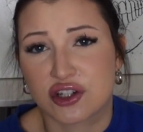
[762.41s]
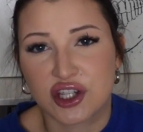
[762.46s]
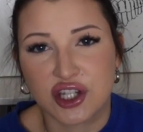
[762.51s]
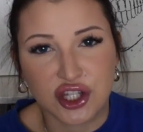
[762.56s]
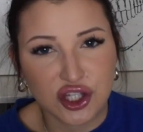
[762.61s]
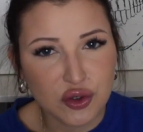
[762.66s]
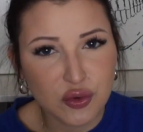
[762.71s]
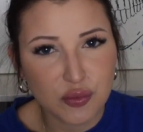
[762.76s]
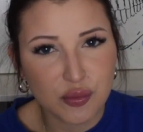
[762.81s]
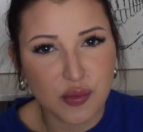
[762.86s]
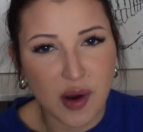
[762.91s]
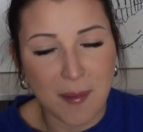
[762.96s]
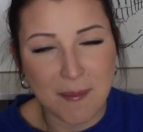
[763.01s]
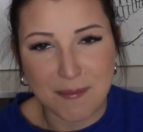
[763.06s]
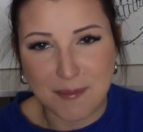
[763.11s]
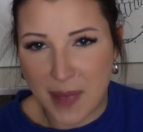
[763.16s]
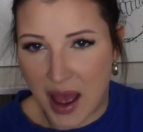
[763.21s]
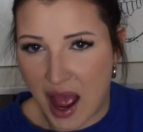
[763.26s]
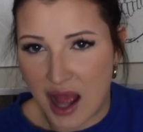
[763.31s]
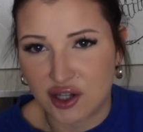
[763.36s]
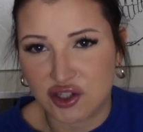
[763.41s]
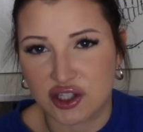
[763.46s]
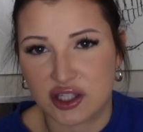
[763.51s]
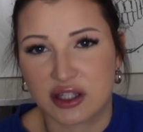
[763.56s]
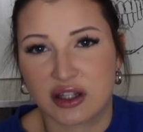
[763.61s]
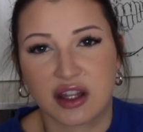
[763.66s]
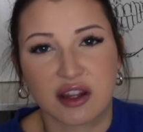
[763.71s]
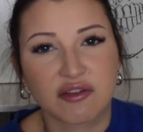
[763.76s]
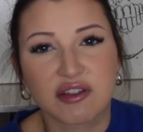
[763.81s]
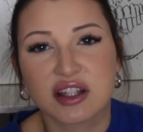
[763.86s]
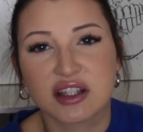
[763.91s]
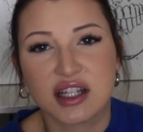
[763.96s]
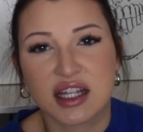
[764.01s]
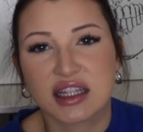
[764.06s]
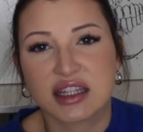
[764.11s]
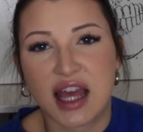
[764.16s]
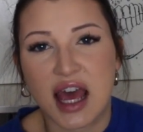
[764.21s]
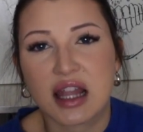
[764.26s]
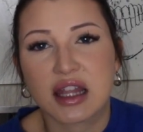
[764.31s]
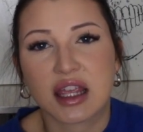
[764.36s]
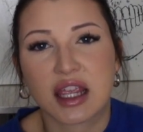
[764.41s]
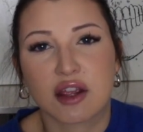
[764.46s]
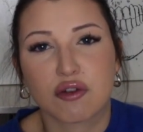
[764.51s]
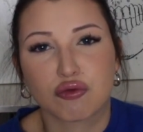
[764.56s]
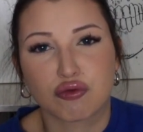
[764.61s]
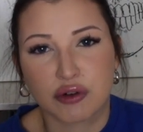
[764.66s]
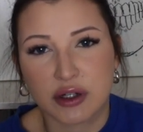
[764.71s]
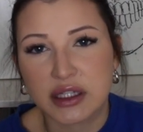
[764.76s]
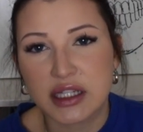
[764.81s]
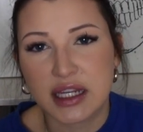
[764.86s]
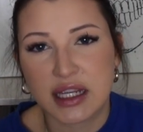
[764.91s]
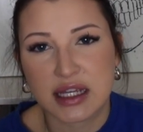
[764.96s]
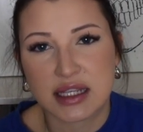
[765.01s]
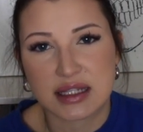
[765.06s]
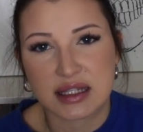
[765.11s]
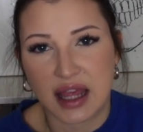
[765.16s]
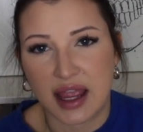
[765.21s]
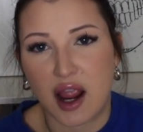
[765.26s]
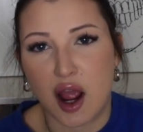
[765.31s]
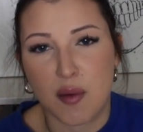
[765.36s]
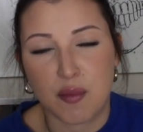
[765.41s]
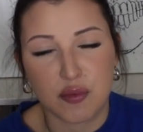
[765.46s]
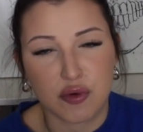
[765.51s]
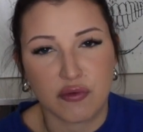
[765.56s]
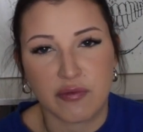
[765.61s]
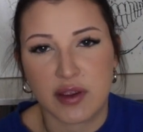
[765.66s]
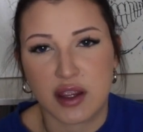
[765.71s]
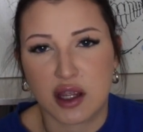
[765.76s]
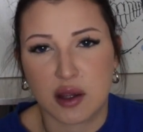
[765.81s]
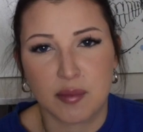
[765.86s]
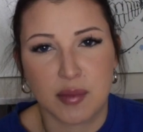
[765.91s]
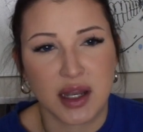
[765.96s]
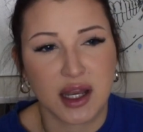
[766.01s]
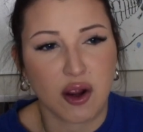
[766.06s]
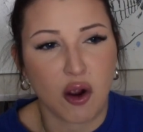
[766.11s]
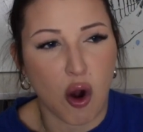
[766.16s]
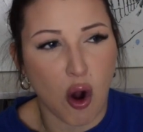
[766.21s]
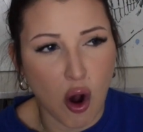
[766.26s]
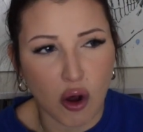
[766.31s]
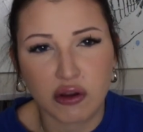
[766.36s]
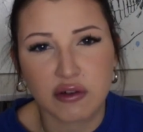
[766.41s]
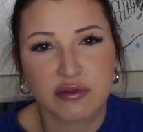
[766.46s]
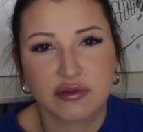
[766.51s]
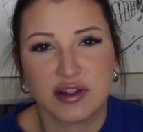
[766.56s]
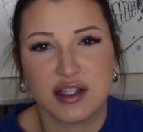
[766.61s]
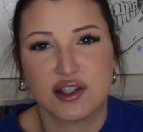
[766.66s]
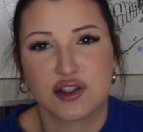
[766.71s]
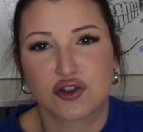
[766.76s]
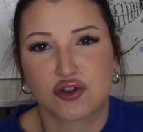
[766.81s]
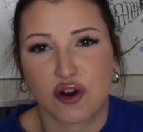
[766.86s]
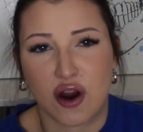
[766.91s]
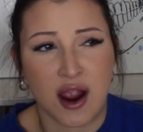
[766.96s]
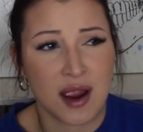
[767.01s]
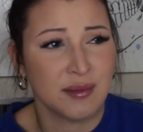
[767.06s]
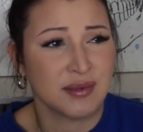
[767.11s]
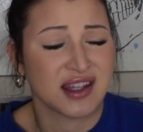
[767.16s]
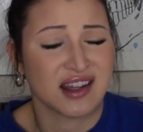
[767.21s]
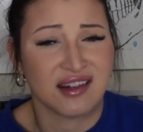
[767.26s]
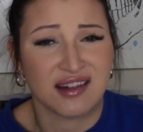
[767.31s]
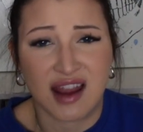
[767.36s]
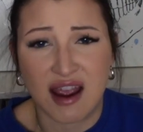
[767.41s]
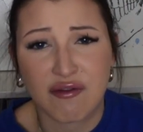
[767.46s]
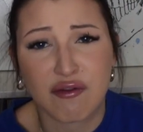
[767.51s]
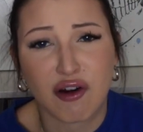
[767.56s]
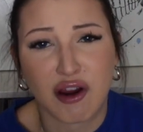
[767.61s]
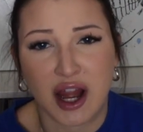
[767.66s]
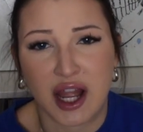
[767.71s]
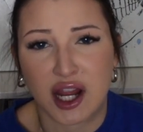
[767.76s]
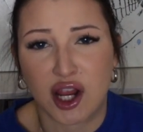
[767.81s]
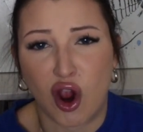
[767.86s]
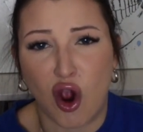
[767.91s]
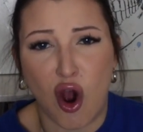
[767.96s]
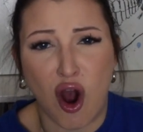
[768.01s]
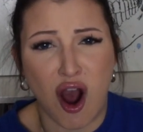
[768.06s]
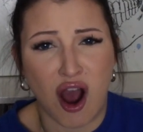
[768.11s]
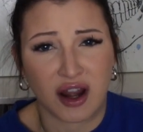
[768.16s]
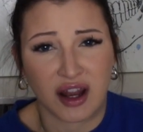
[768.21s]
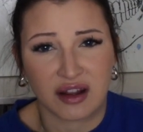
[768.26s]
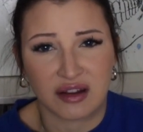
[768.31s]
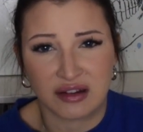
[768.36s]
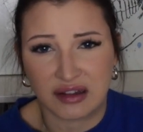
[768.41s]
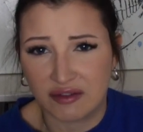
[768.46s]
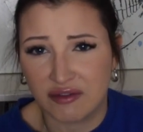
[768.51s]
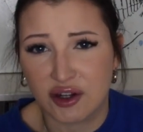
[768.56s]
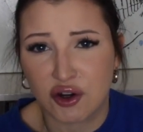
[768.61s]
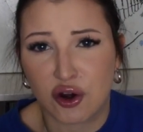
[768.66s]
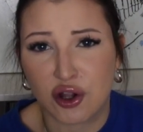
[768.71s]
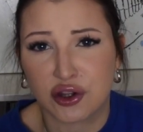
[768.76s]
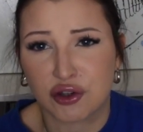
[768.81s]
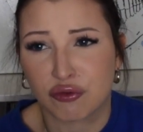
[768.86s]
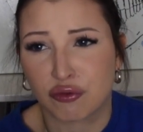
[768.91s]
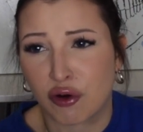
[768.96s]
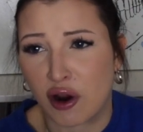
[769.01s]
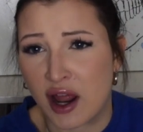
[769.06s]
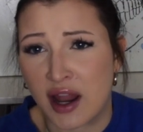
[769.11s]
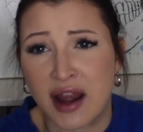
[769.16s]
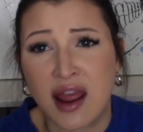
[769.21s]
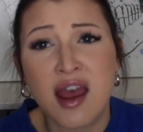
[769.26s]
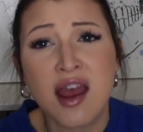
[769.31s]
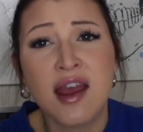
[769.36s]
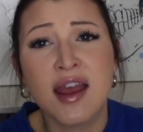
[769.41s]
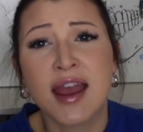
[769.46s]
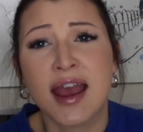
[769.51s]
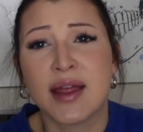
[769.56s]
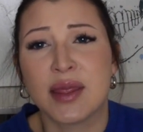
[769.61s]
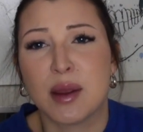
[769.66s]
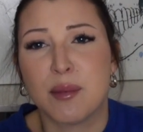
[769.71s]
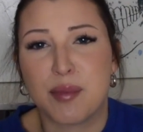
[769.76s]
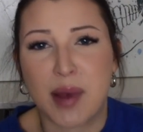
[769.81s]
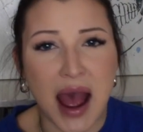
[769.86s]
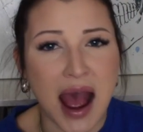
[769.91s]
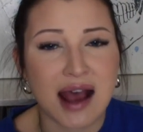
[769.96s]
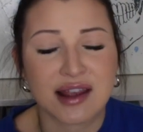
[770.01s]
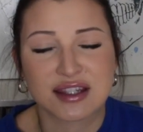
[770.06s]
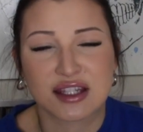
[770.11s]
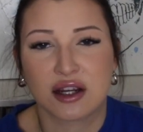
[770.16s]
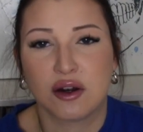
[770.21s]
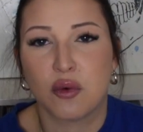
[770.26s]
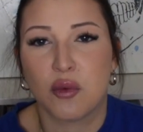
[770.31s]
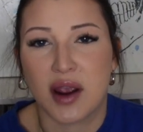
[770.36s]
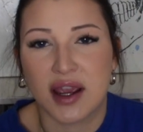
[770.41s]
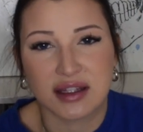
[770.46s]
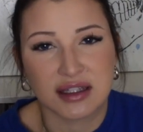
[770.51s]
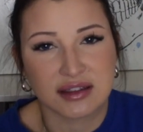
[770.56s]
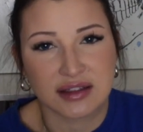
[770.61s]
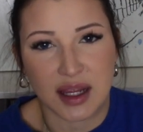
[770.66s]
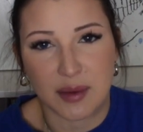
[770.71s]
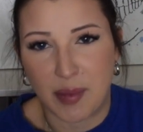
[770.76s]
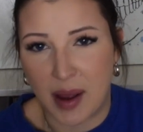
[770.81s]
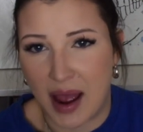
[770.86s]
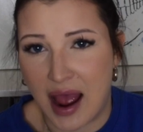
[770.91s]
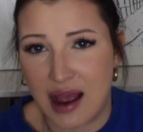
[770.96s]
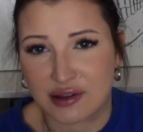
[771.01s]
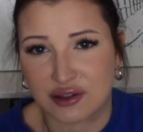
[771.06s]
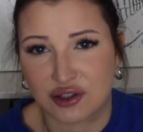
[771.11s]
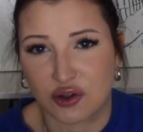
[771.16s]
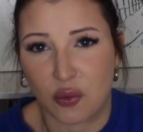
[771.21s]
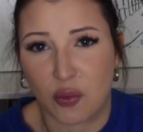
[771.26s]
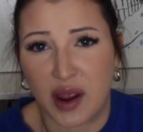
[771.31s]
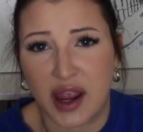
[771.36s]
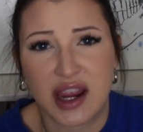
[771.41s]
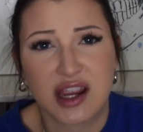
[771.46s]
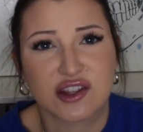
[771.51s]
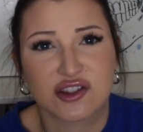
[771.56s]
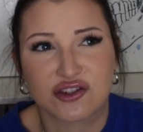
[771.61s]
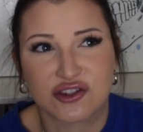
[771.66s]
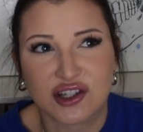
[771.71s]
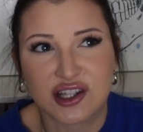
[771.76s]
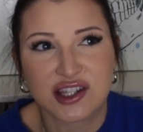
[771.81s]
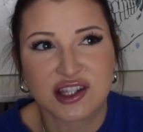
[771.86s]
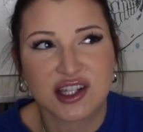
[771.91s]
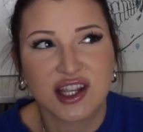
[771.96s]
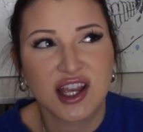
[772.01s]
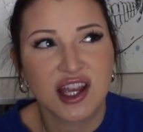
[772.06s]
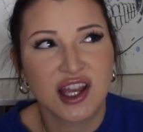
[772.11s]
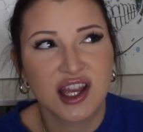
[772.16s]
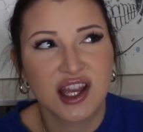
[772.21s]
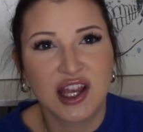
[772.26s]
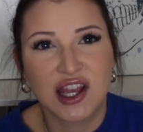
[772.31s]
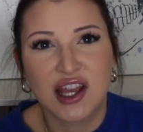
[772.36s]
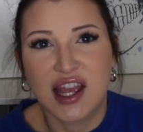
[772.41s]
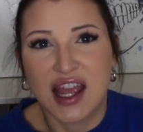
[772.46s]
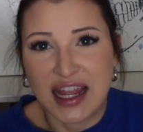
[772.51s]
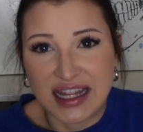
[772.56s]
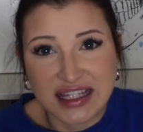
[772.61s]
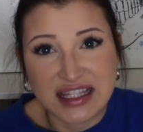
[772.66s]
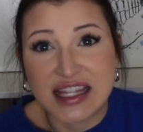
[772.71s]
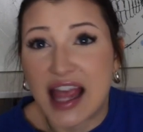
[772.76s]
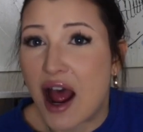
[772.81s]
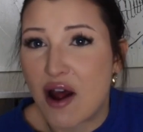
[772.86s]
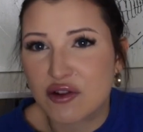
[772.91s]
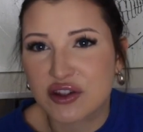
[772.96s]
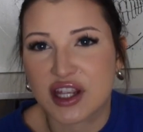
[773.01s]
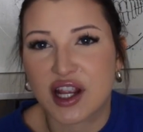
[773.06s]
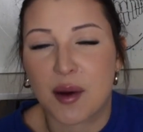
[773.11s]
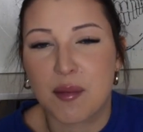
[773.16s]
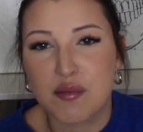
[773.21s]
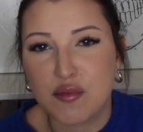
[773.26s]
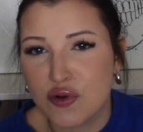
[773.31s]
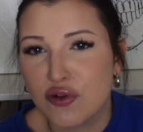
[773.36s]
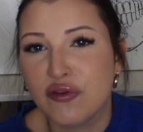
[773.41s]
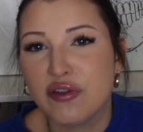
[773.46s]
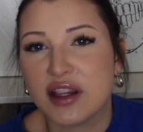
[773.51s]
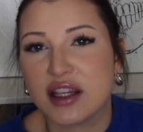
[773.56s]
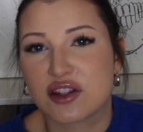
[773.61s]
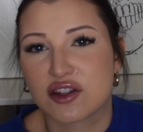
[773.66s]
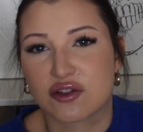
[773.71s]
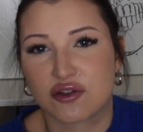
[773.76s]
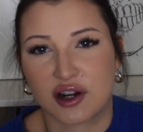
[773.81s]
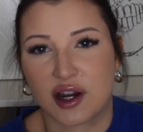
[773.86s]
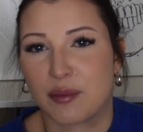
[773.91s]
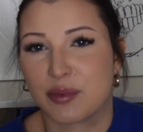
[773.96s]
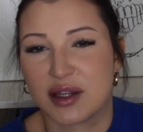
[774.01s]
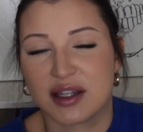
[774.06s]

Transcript: Can you imagine living like that? Like, it really is like a movie, committing all of these crimes and never getting caught and living on the run and then passing away that they passed away is just, it sounds like a movie script.